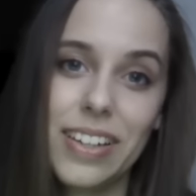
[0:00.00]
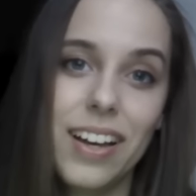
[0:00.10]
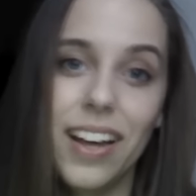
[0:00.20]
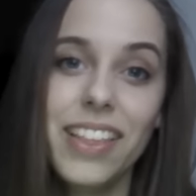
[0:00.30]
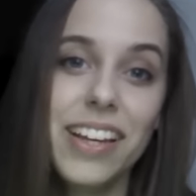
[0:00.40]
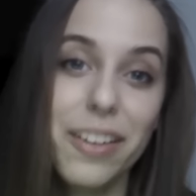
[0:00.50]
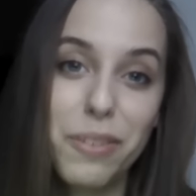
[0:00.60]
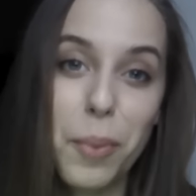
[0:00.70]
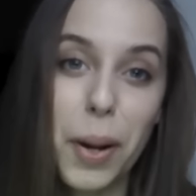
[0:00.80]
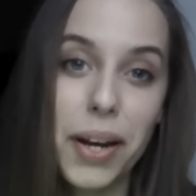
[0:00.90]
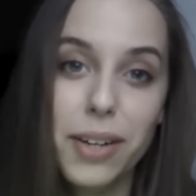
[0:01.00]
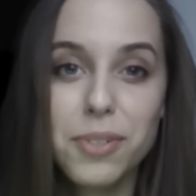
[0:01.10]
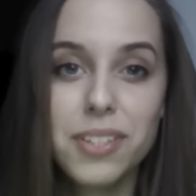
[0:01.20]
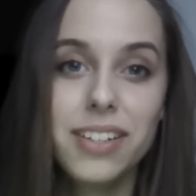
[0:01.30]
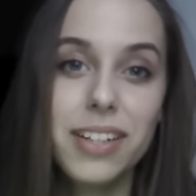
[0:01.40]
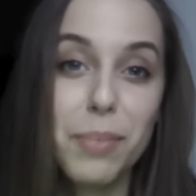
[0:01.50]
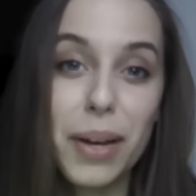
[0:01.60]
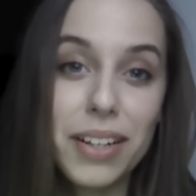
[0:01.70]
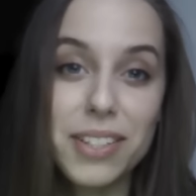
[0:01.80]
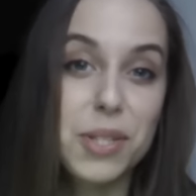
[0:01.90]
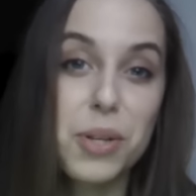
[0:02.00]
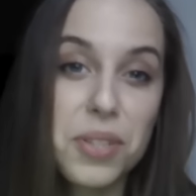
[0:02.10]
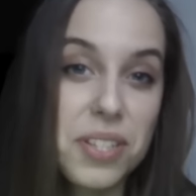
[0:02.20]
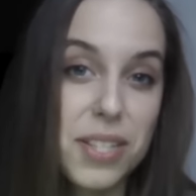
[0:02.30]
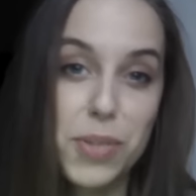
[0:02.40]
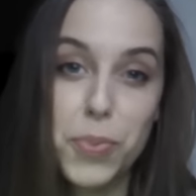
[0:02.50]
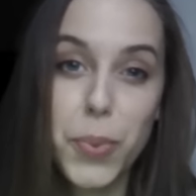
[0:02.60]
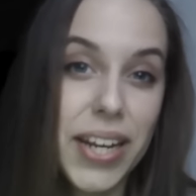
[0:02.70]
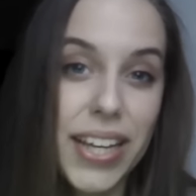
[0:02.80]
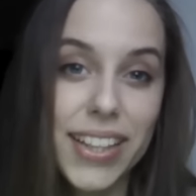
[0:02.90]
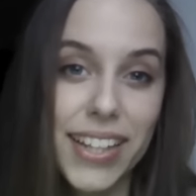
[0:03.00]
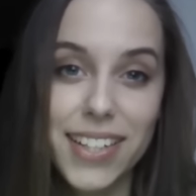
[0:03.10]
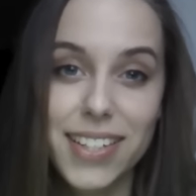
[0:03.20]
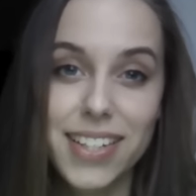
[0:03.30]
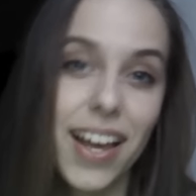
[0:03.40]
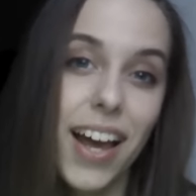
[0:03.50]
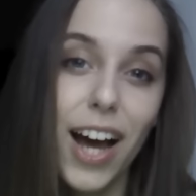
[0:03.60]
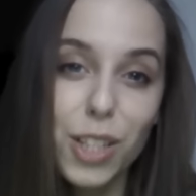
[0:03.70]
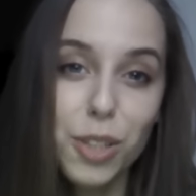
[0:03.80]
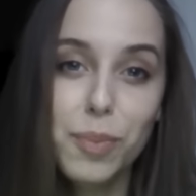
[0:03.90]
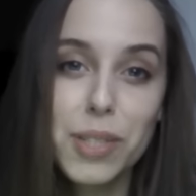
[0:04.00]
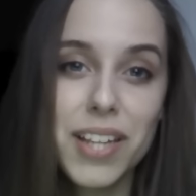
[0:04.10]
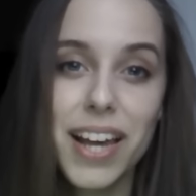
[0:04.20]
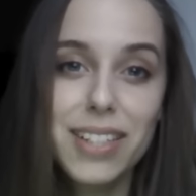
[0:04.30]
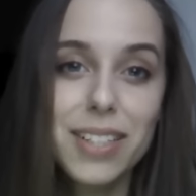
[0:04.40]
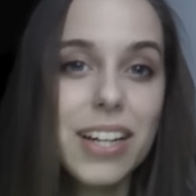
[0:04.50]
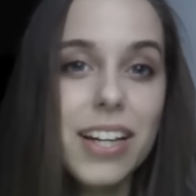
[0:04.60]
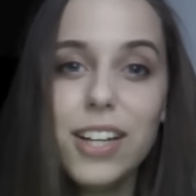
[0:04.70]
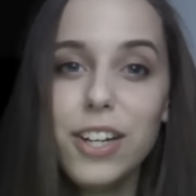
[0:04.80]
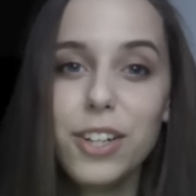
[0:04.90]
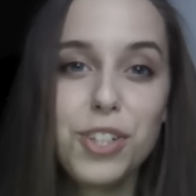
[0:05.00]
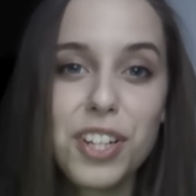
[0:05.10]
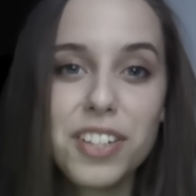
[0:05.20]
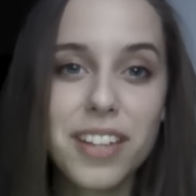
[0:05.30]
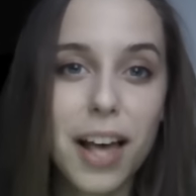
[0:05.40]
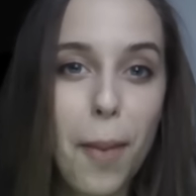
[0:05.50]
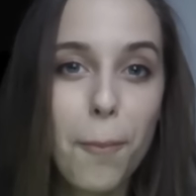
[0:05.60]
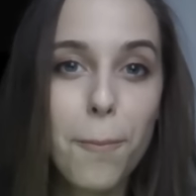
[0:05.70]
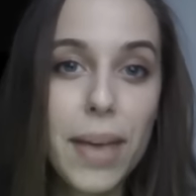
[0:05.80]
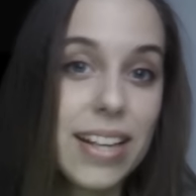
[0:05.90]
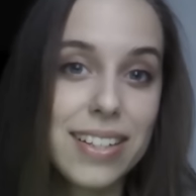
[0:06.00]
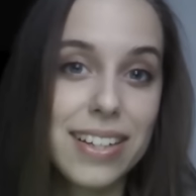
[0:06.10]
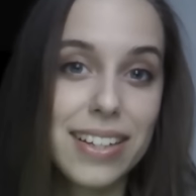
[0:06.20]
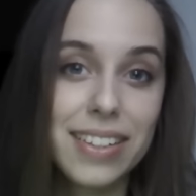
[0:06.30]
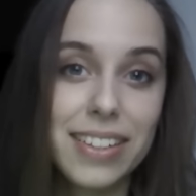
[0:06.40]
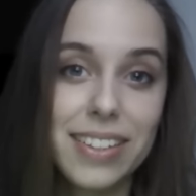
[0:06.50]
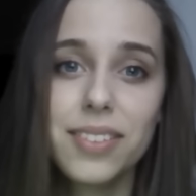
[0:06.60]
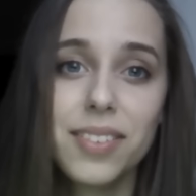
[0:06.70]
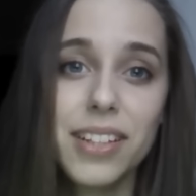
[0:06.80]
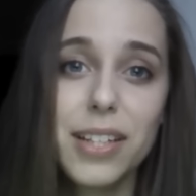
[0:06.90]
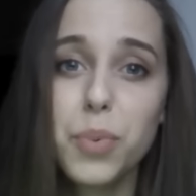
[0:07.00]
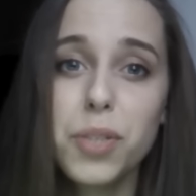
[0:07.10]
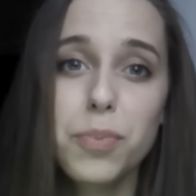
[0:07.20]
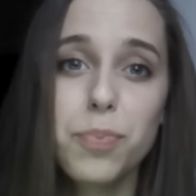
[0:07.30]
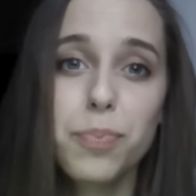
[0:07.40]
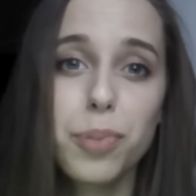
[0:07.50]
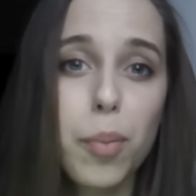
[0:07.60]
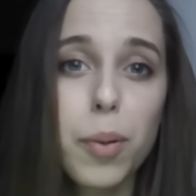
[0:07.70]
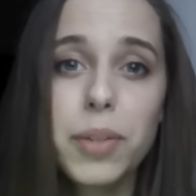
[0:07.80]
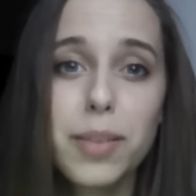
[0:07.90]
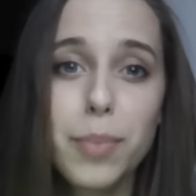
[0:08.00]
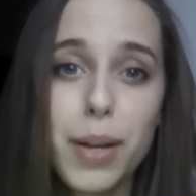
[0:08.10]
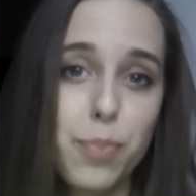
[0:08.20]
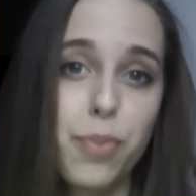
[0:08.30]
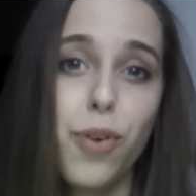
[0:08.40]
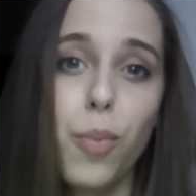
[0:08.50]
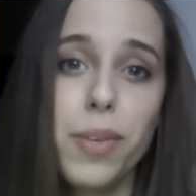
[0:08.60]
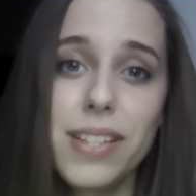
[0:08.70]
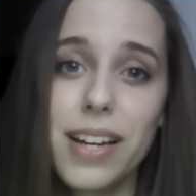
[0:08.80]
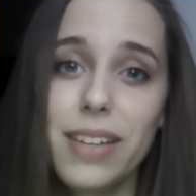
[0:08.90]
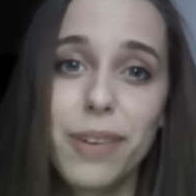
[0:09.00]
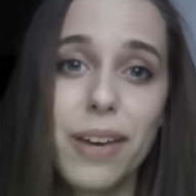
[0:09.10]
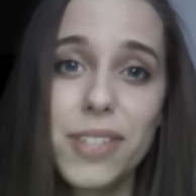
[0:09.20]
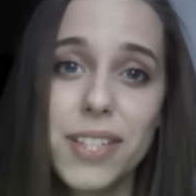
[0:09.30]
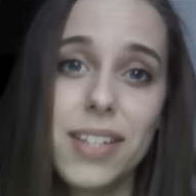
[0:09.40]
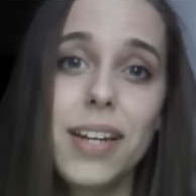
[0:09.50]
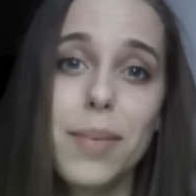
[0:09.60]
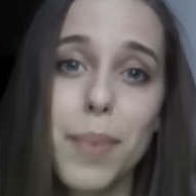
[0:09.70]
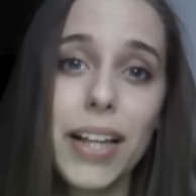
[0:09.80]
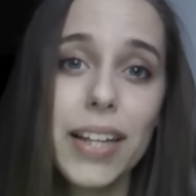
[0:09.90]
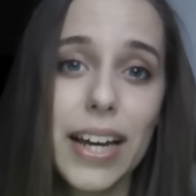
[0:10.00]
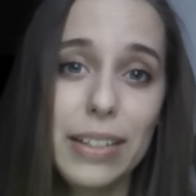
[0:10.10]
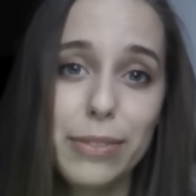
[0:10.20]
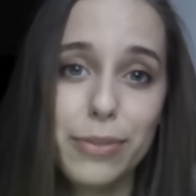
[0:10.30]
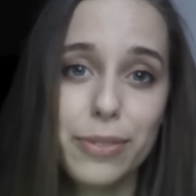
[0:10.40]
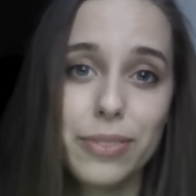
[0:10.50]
I think everyone knows that Imelda Staunton's winning this 100%. She's amazing. This was probably the best performance I've ever seen in my life.